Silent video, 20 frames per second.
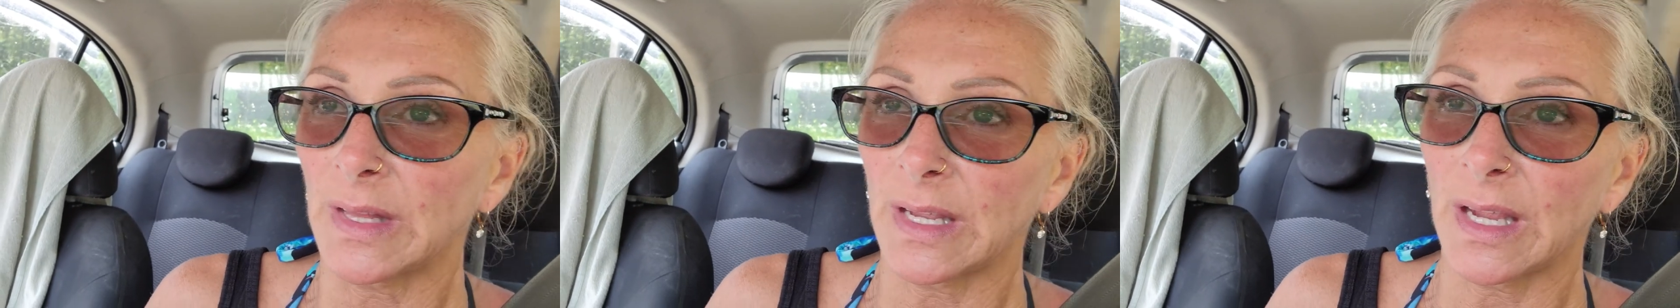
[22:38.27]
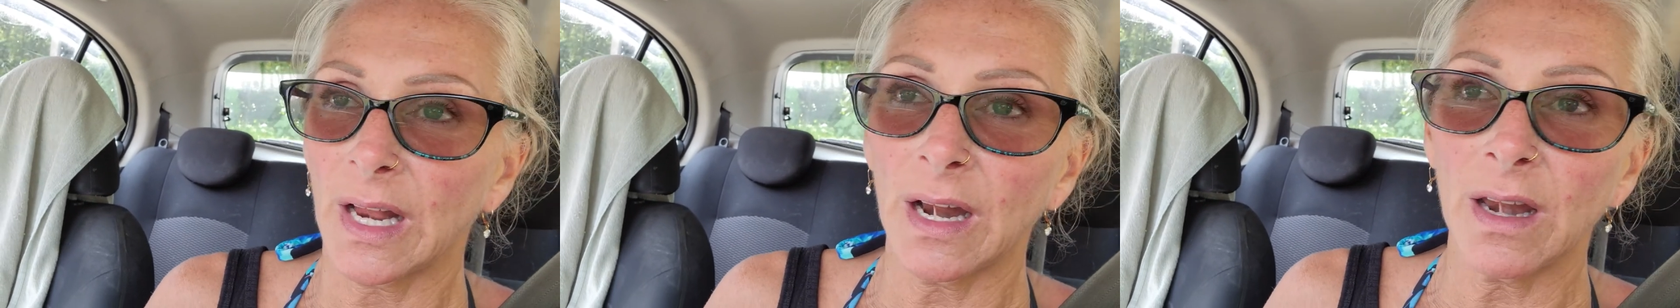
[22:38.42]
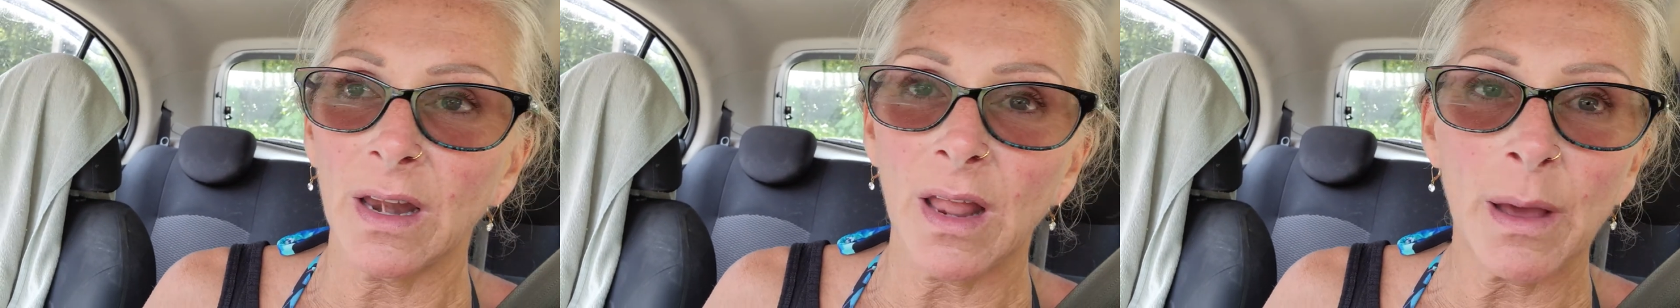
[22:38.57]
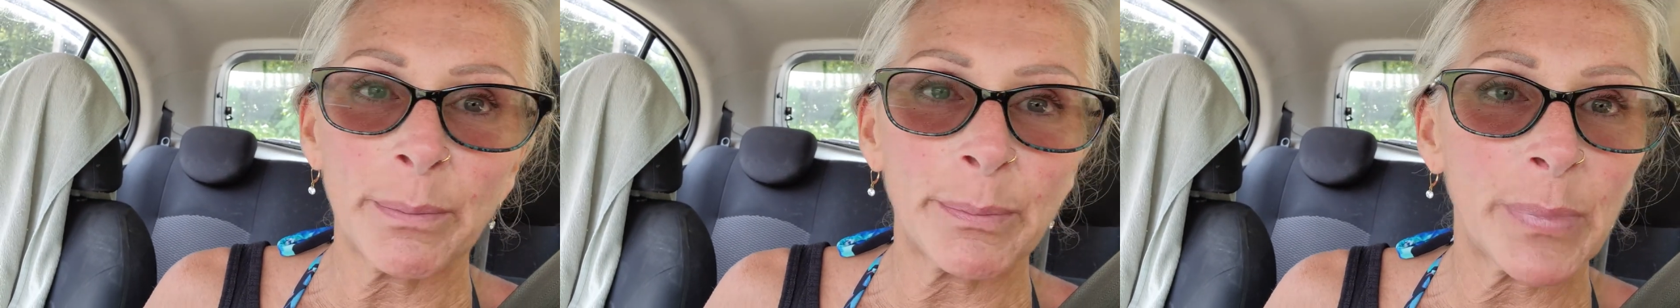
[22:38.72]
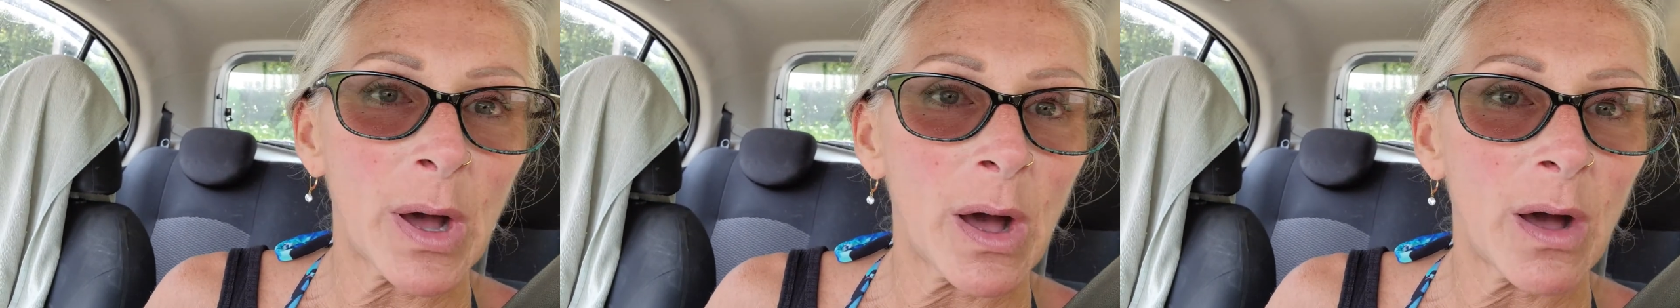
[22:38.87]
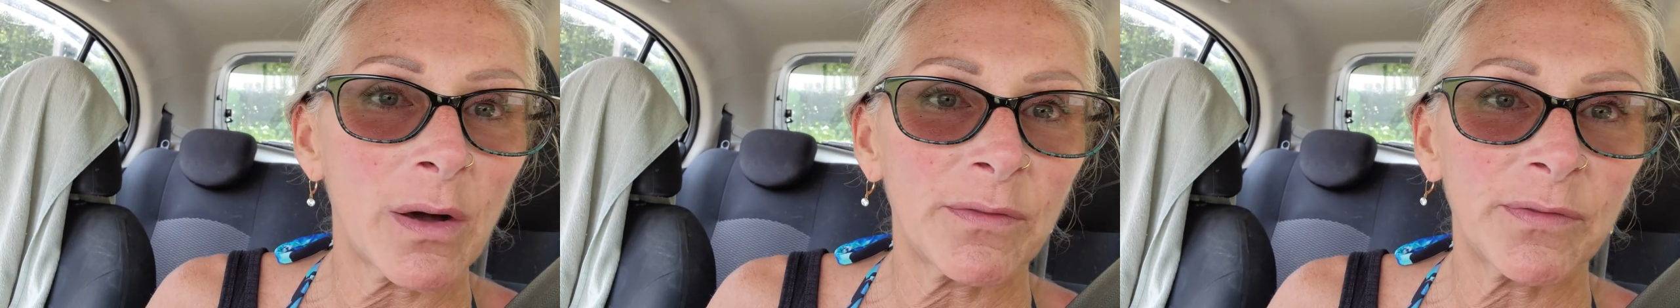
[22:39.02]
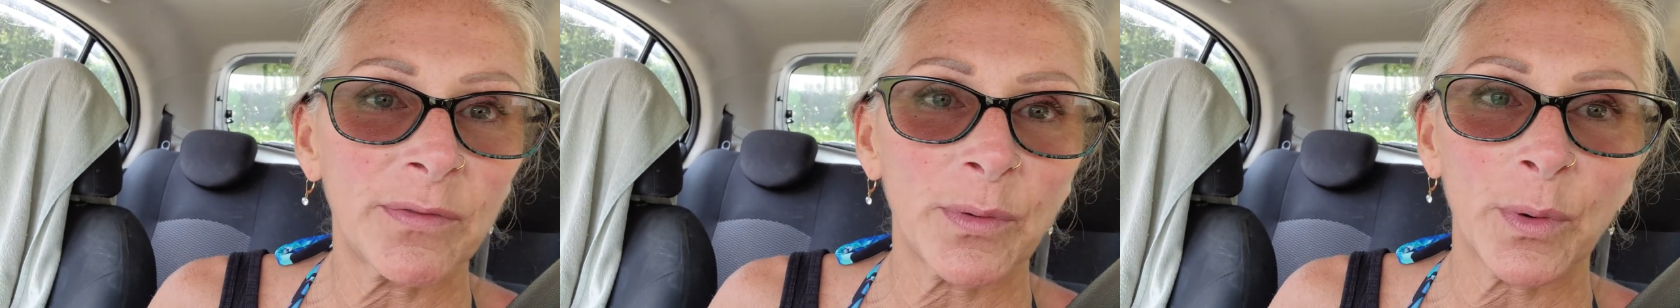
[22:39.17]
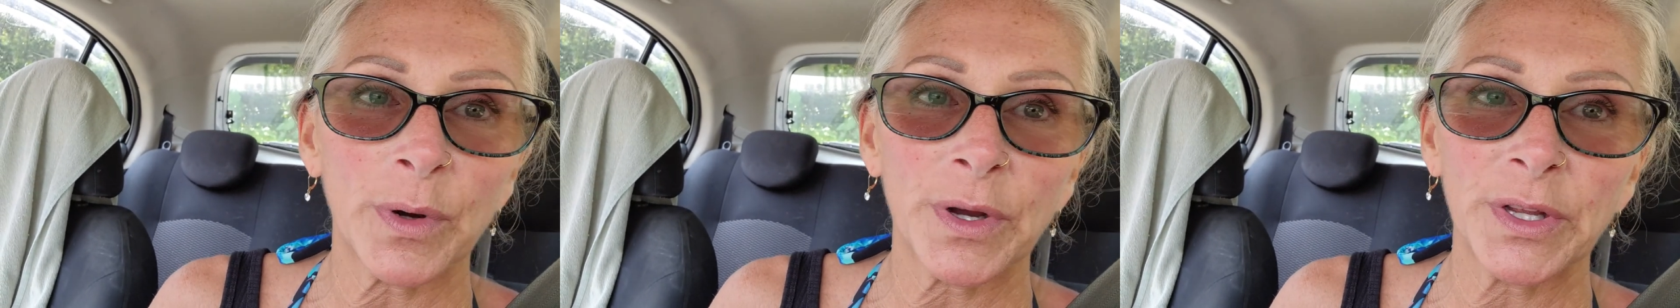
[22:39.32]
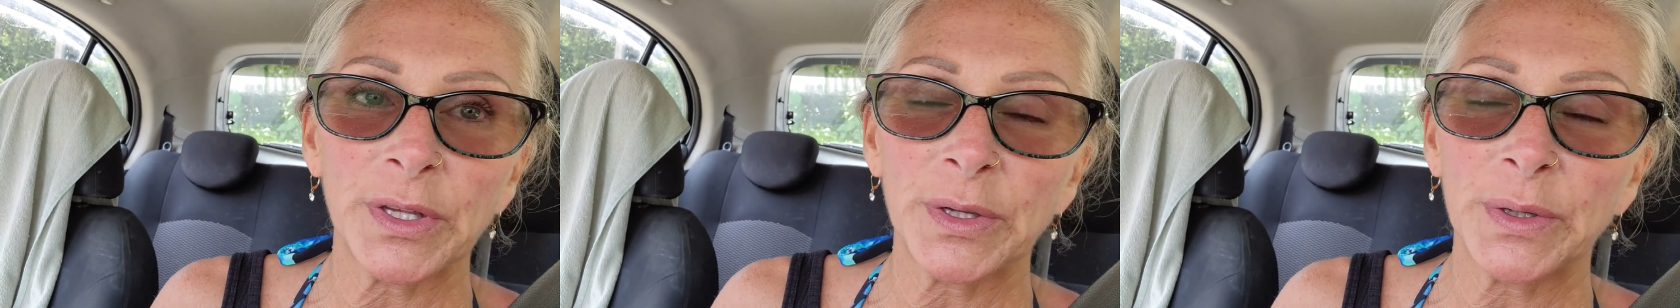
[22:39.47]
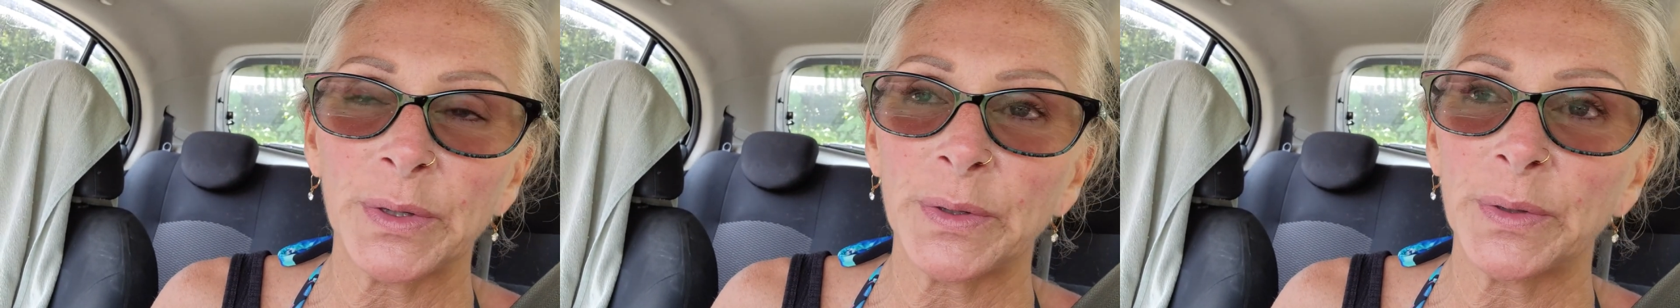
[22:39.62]
kalapal for
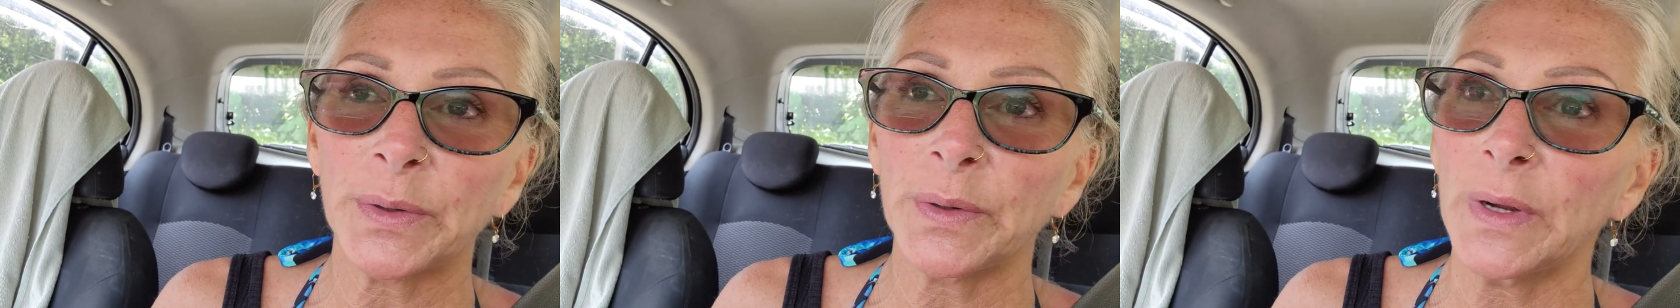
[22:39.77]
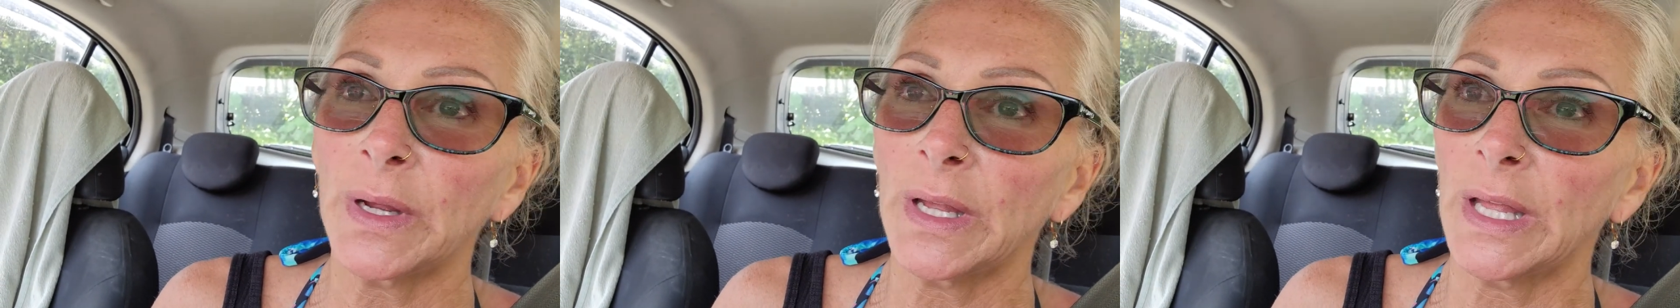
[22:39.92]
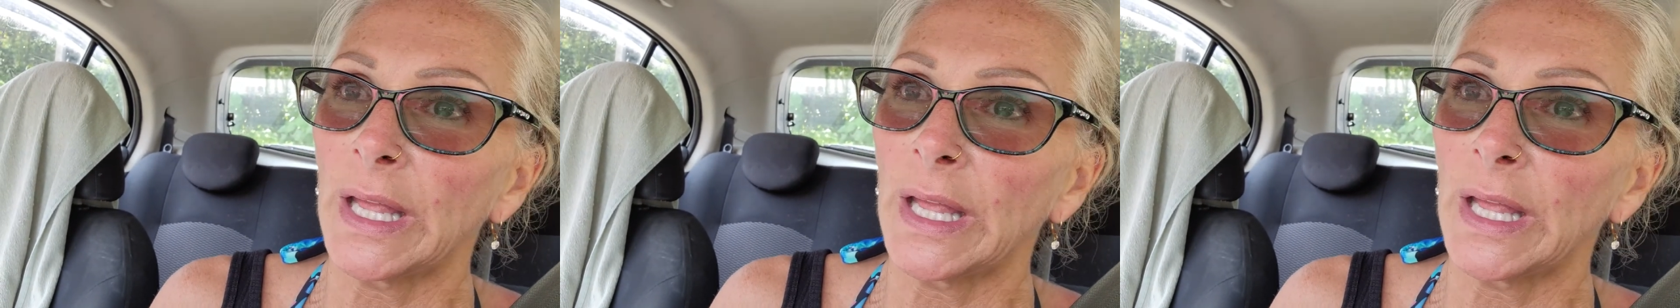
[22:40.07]
you.